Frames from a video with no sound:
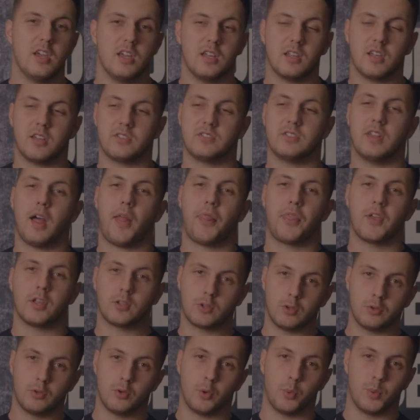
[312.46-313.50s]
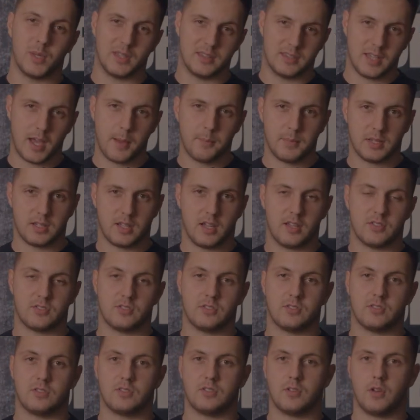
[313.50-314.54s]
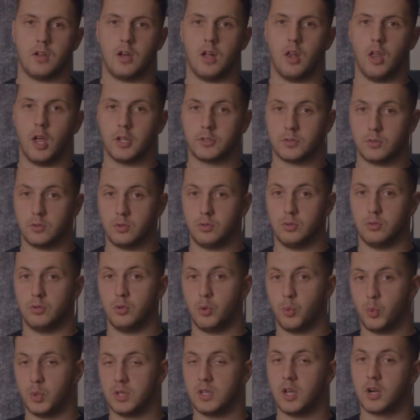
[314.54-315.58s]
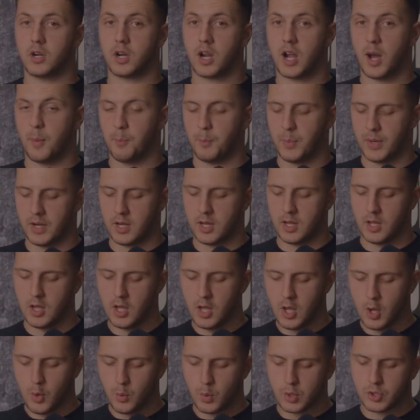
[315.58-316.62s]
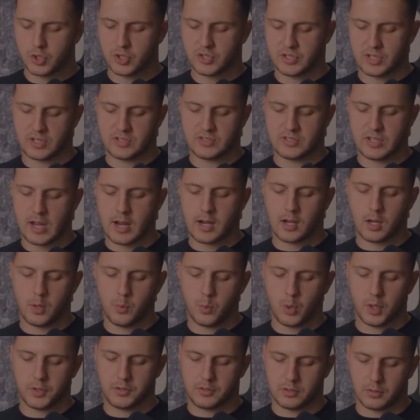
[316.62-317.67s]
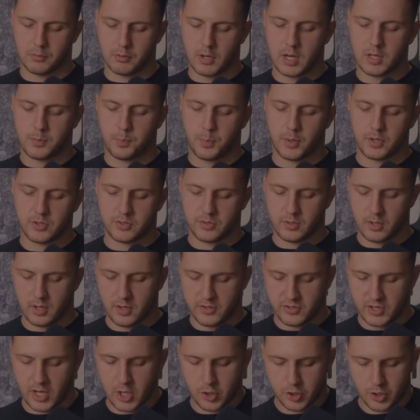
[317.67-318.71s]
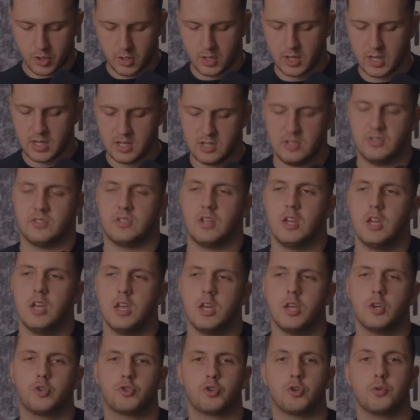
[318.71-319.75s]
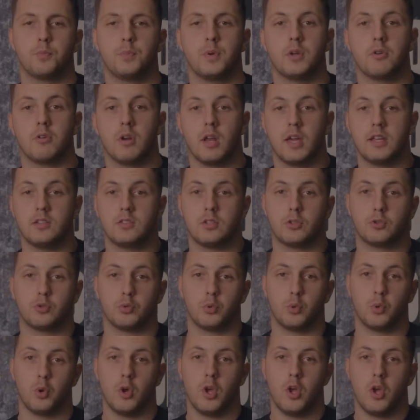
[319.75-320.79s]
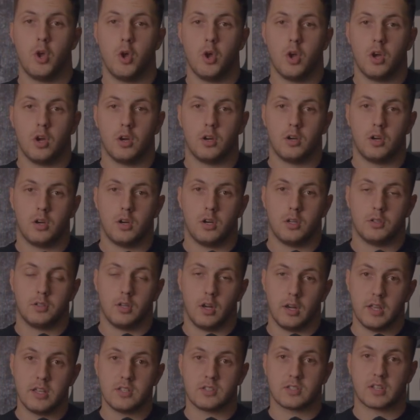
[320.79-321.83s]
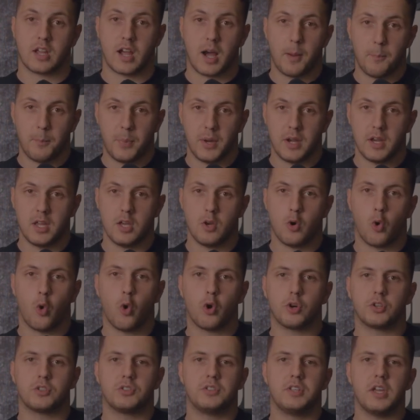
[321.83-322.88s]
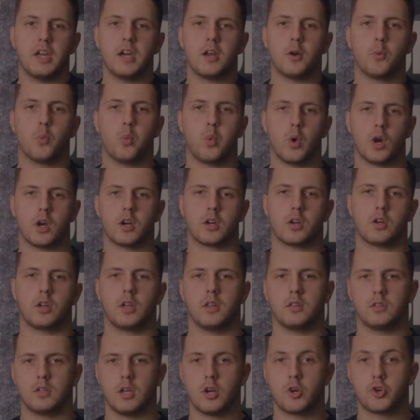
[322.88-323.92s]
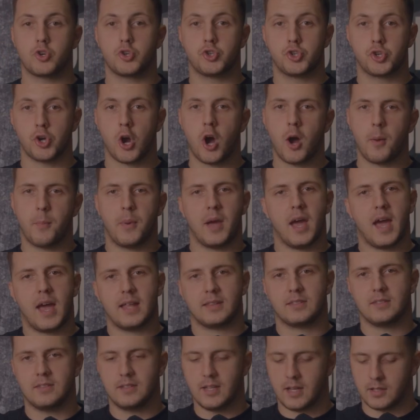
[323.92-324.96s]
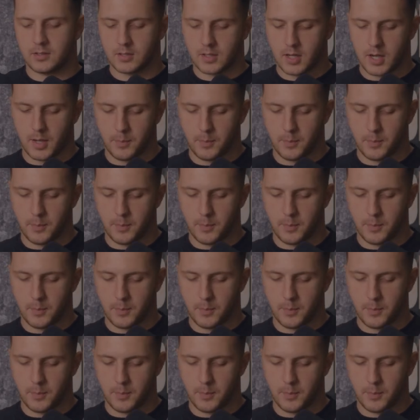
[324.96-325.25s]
has nothing to do with them. It has a lot to do with their company, which is exactly what great personalization is. It should be related to the lead's company or their work and their job at that